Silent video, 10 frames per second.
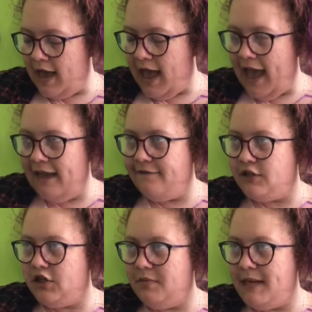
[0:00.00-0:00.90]
A for
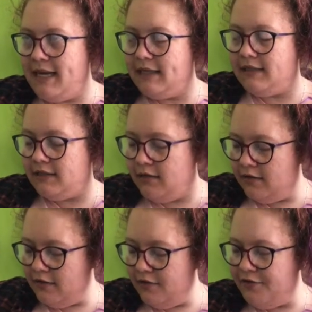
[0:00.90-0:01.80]
2 beats,
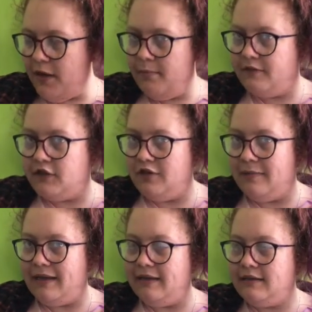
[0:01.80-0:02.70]
thumb for 2
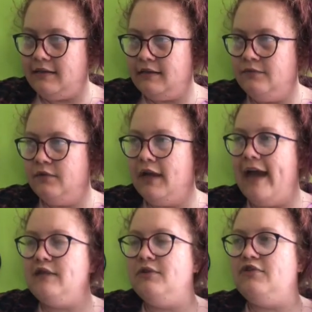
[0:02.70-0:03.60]
beats.
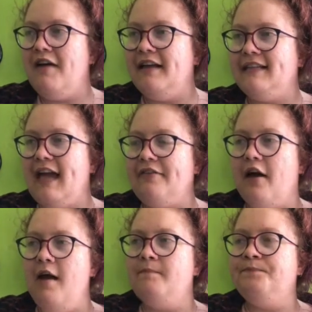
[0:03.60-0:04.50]
Okay, should we try that
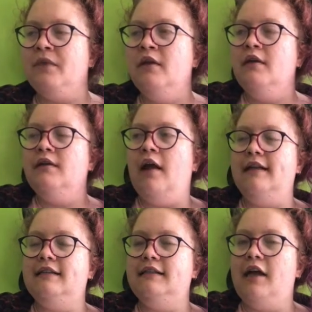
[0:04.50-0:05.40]
together?
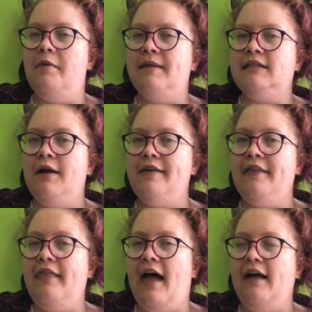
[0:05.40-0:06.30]
Nice and slow, a bit slower
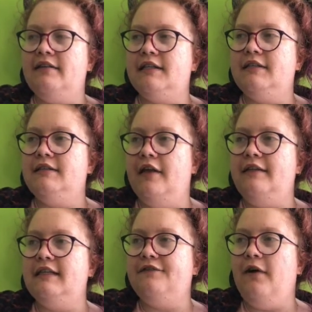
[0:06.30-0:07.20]
than that. So
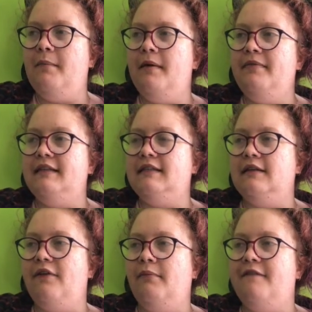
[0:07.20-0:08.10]
this is from the
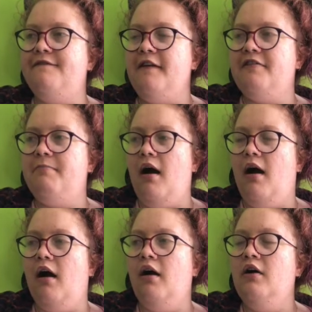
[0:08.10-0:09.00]
5th
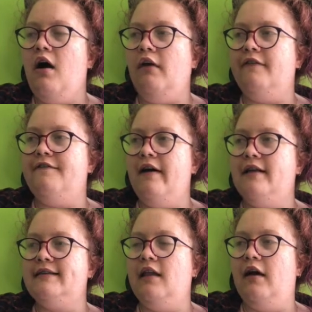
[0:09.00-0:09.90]
bar on the
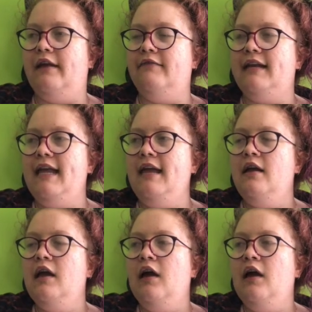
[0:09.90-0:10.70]
first line. Ready?